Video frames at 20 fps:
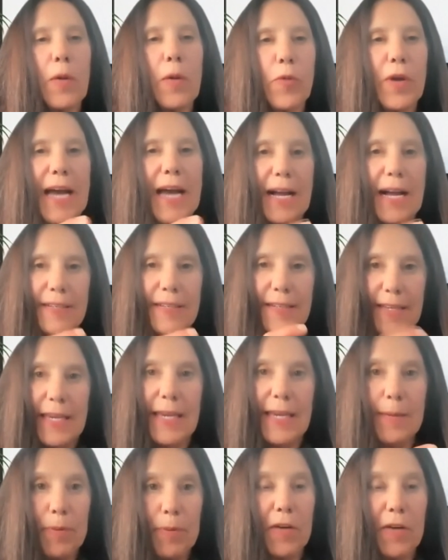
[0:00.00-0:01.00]
We got to
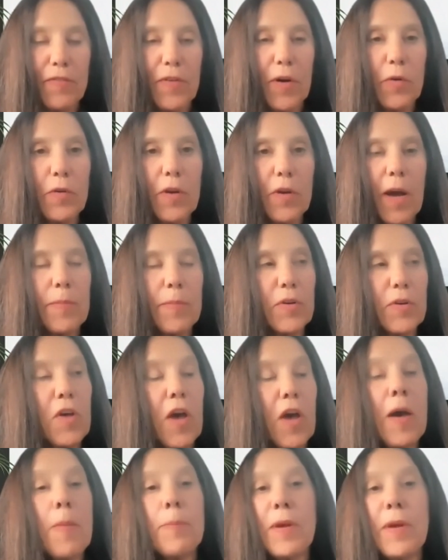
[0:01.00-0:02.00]
keep our phone numbers.
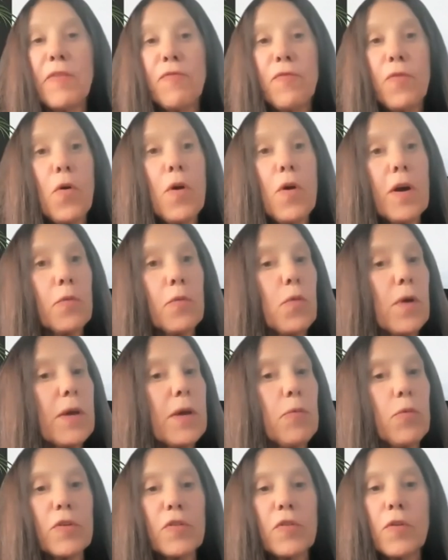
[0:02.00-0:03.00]
Before,
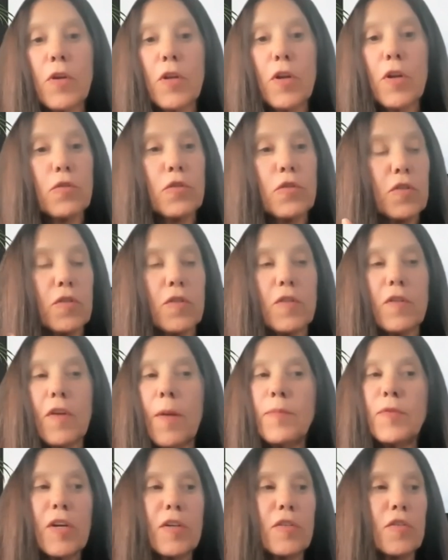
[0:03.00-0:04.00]
we were, you know, just
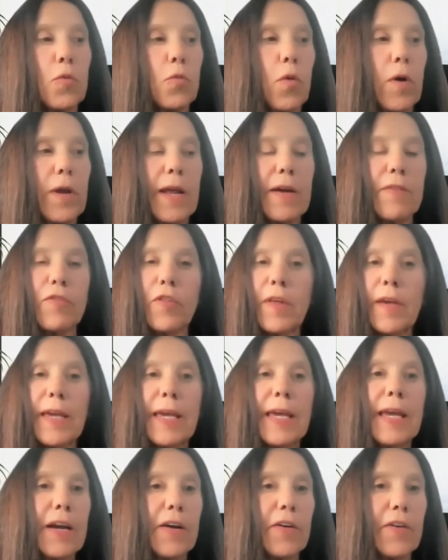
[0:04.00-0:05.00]
subject to whatever the
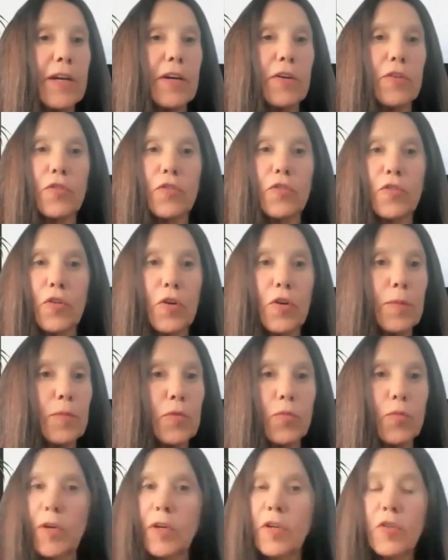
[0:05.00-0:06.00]
carrier's
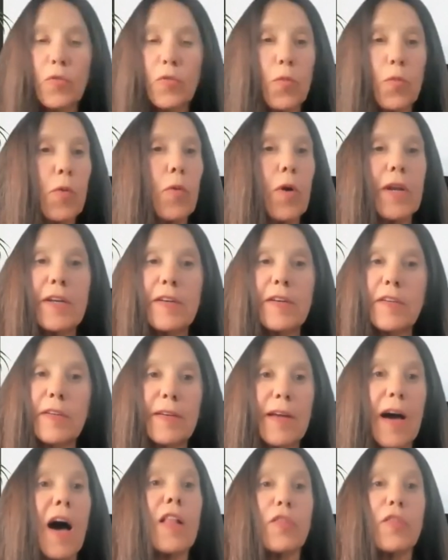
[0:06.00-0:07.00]
terms were because we wanted to
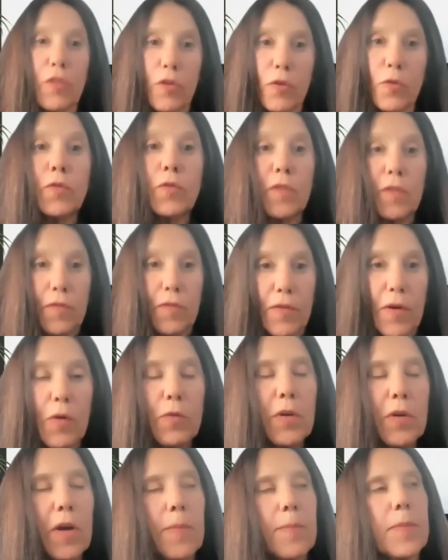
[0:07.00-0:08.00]
not lose the
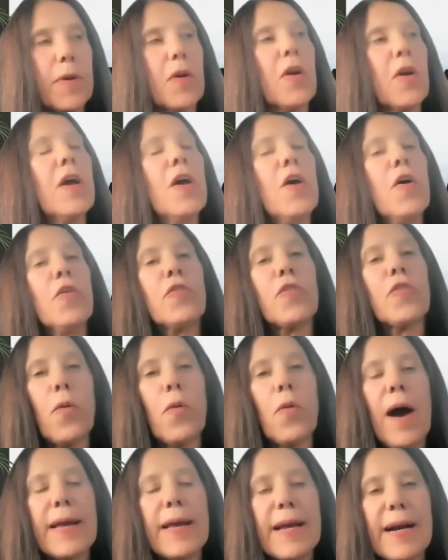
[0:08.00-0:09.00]
phone number.
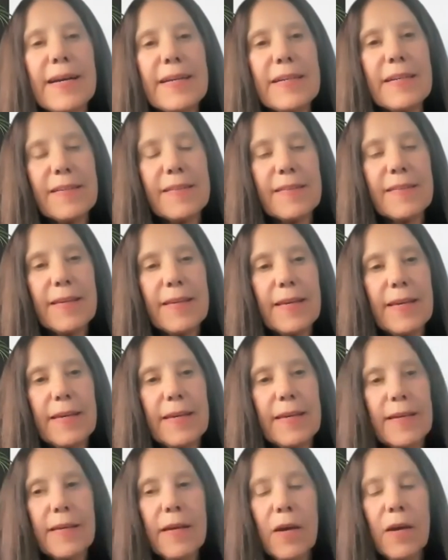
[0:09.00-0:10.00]
So I kind of
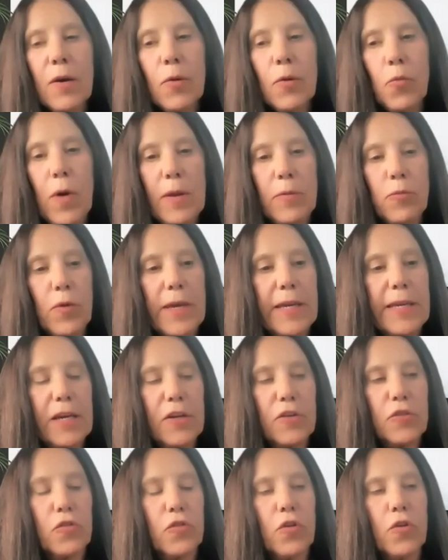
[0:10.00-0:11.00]
see when we
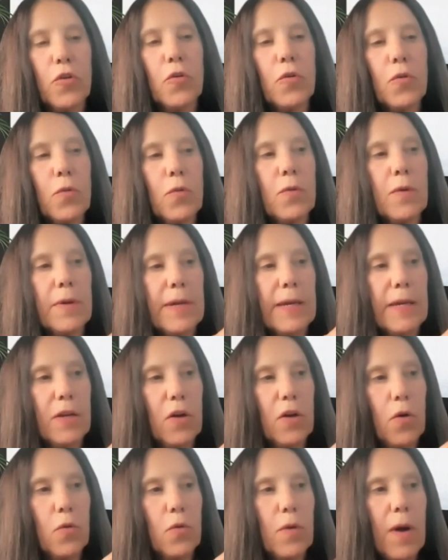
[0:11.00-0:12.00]
get too,
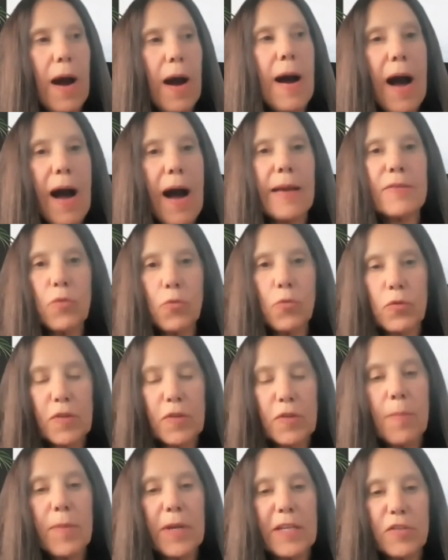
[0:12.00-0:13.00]
you know, on
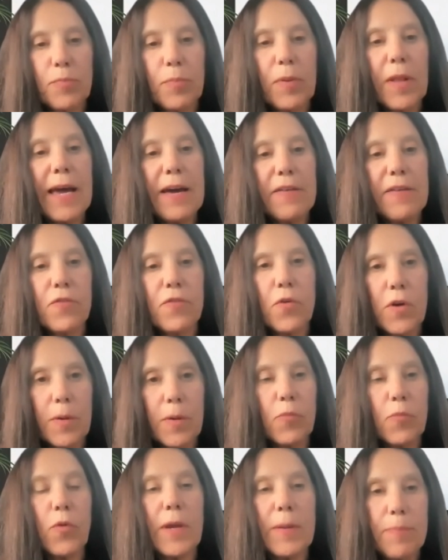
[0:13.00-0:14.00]
somebody's
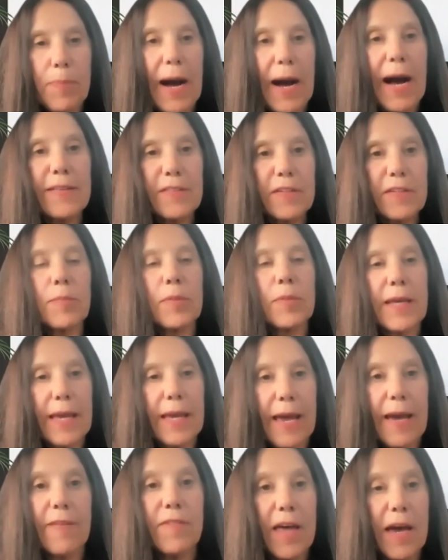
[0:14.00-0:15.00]
platform, we
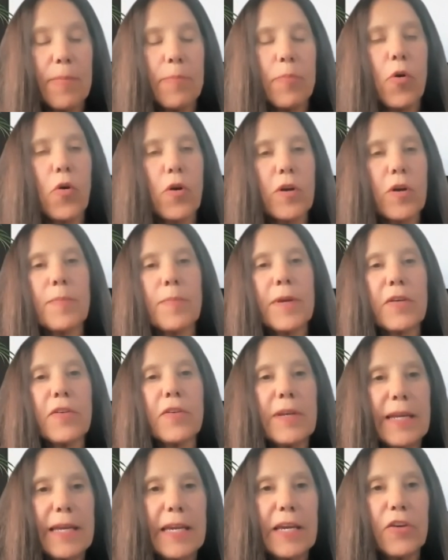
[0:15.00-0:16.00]
possibly have that
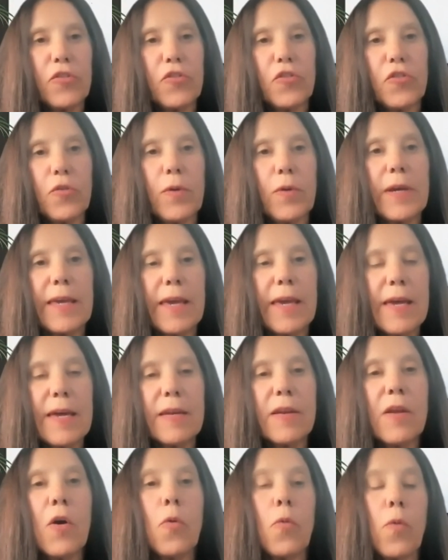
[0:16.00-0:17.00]
portability issue
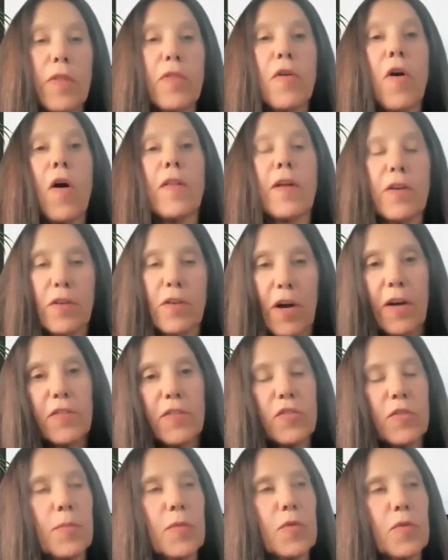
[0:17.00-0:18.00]
again with all our
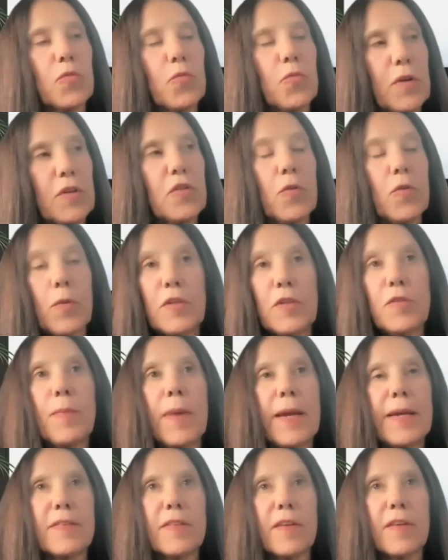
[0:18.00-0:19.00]
customers, which
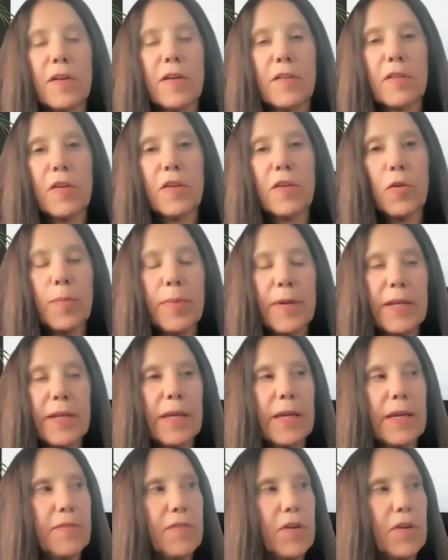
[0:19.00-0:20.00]
makes it a little bit
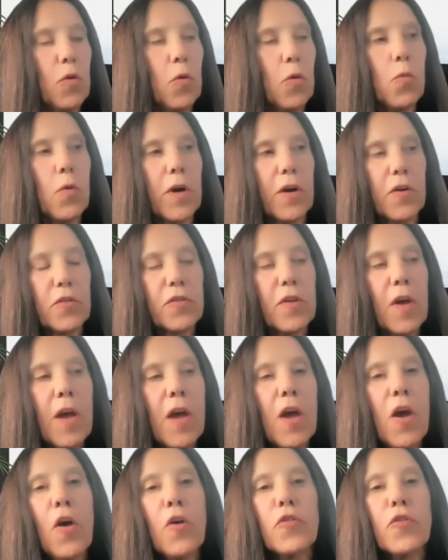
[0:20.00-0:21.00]
even worse.
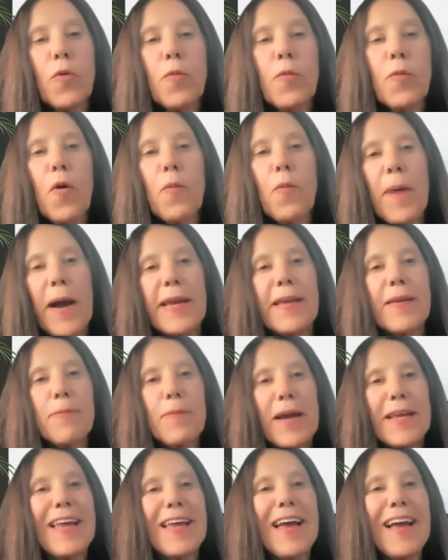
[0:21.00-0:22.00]
So
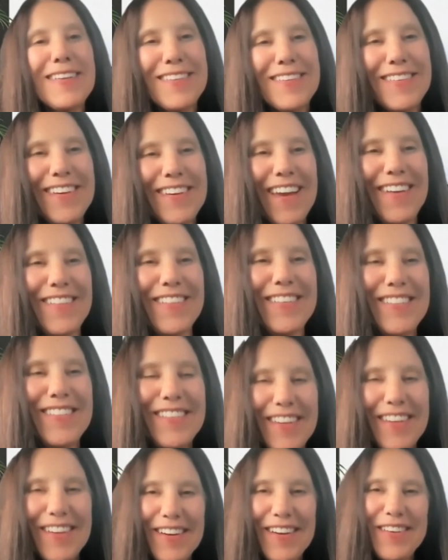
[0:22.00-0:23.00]
my next
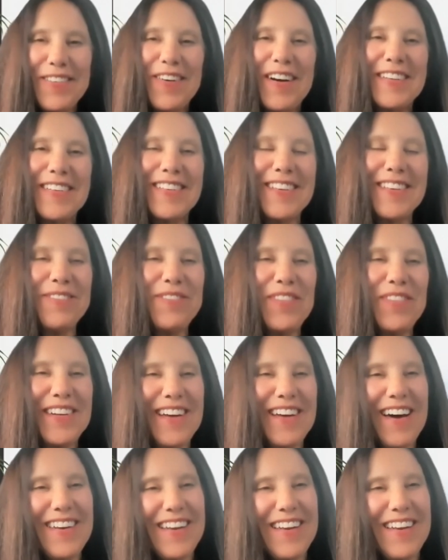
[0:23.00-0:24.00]
challenging question, but
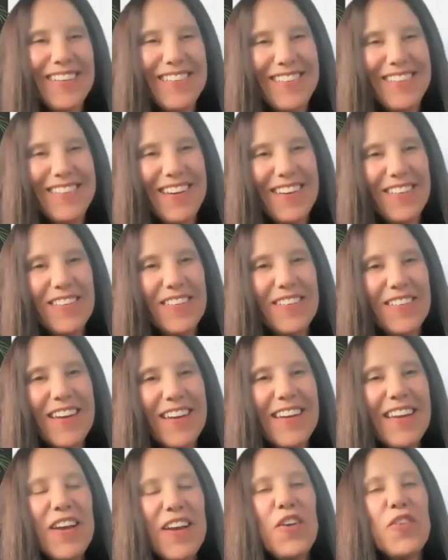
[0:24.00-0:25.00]
not as
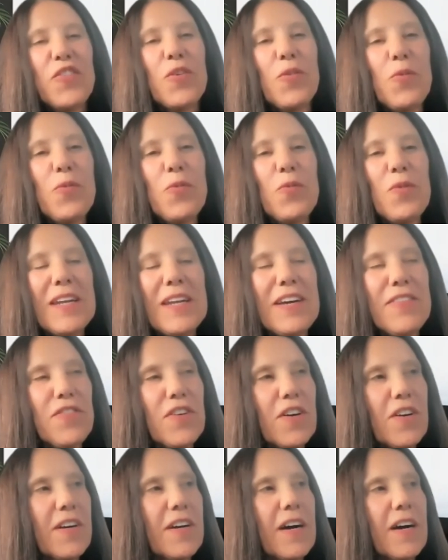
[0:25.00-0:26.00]
challenging. So
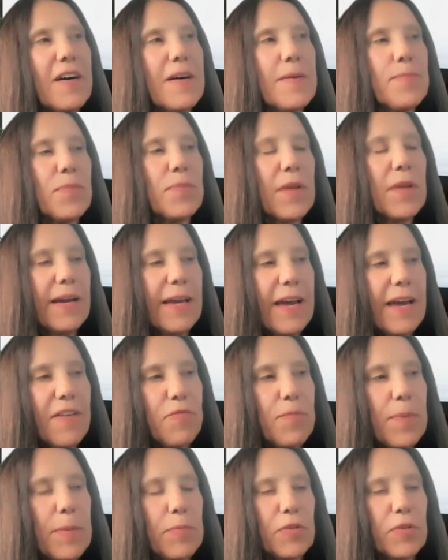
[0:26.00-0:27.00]
whenever I
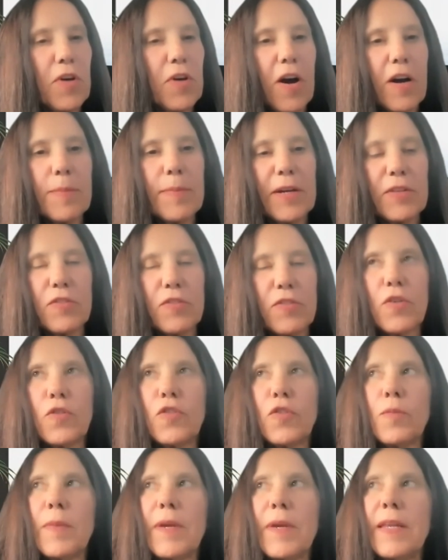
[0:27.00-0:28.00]
have people talk about
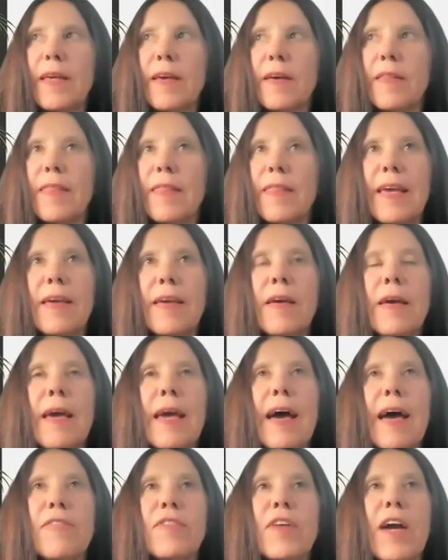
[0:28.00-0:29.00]
social media, they
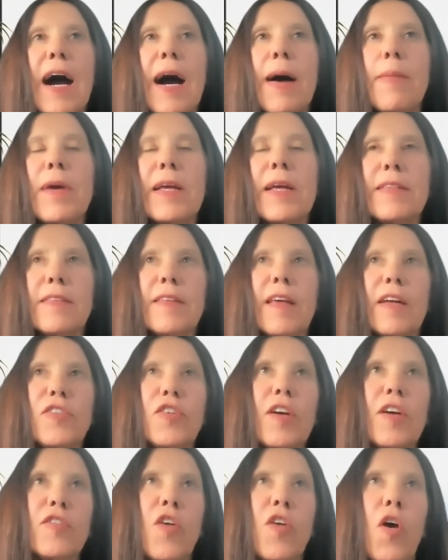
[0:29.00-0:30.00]
have comments
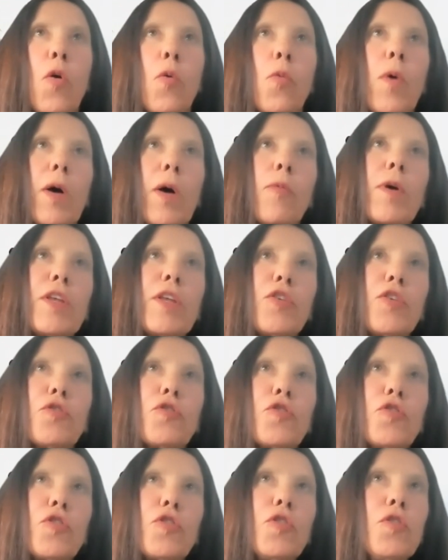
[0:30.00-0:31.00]
such as, well, when
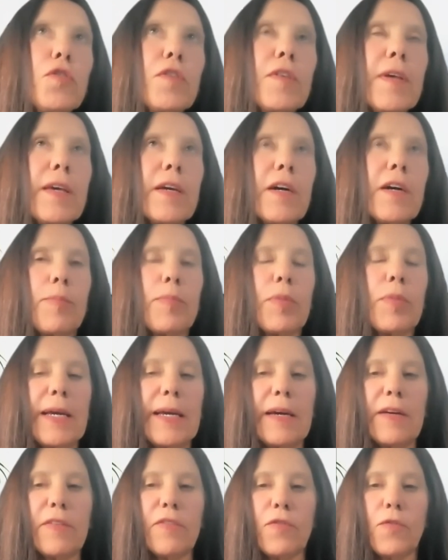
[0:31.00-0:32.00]
you're choosing a
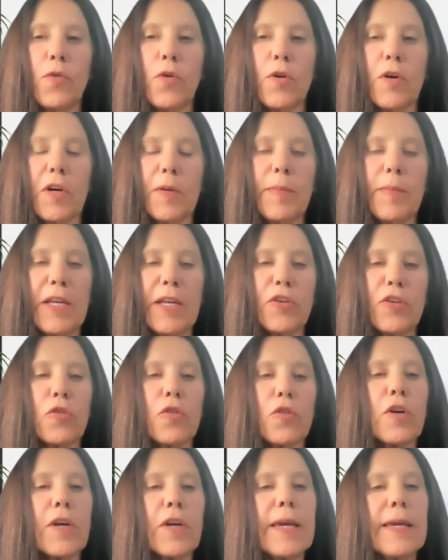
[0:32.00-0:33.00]
platform and
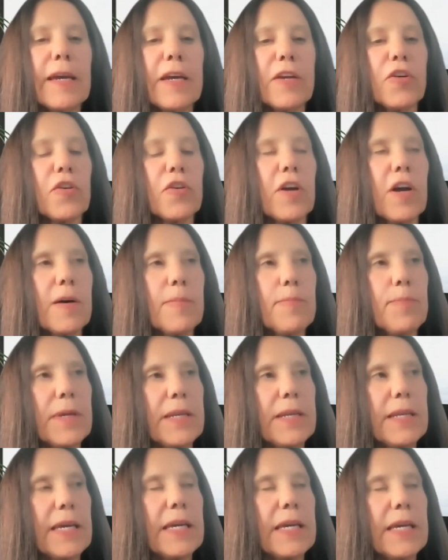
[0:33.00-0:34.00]
you're looking at your
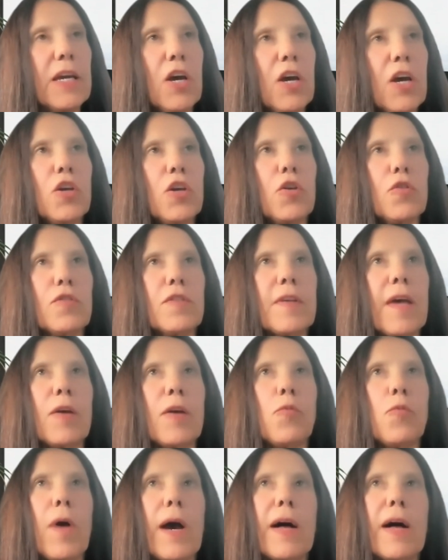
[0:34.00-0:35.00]
company, you say,
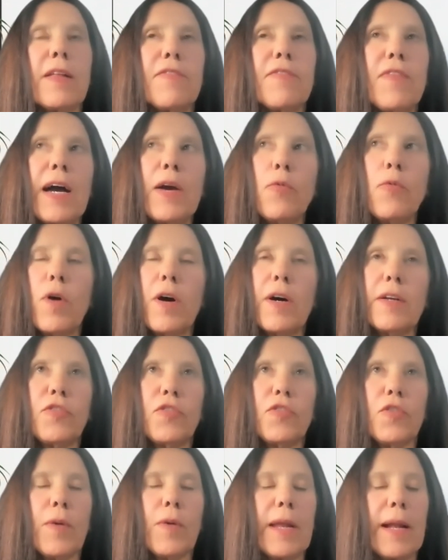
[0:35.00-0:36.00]
well, if I want
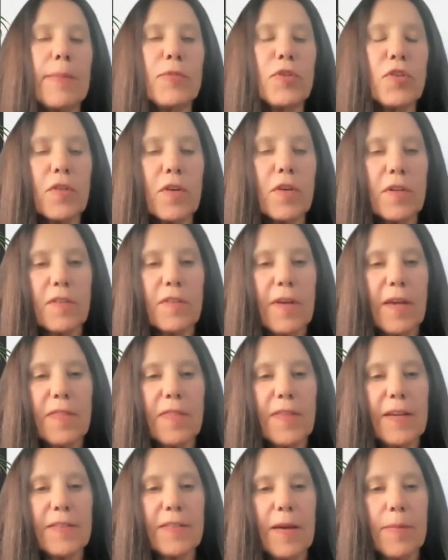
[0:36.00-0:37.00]
to, and I'm just going to say
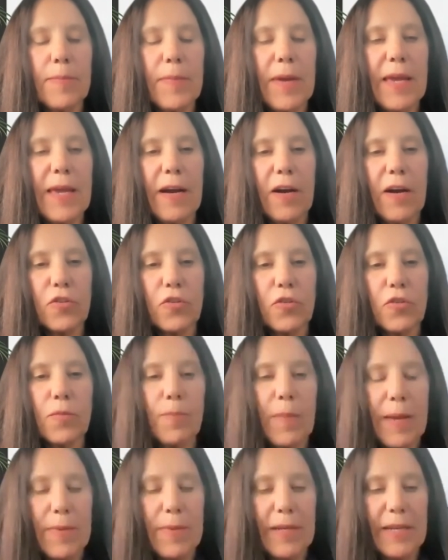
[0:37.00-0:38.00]
things that
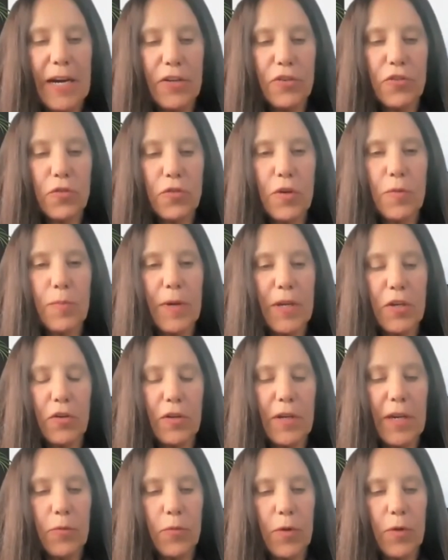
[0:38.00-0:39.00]
maybe not true, but
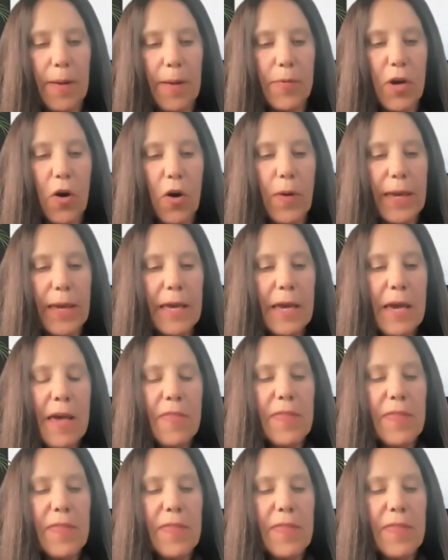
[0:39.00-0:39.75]
you'll get where I'm going.